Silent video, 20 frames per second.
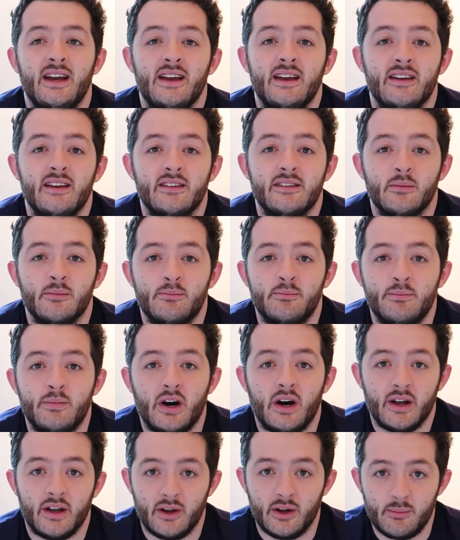is
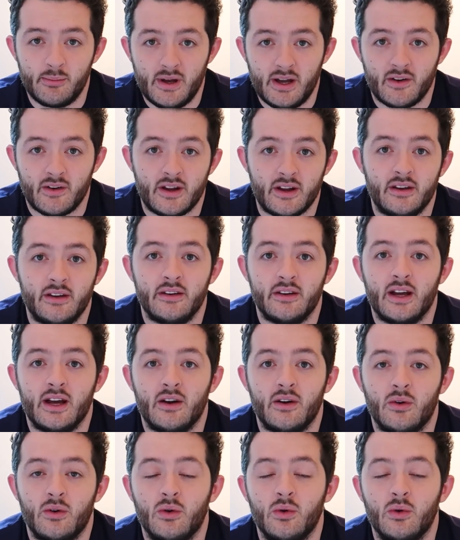BioPerrine. Now,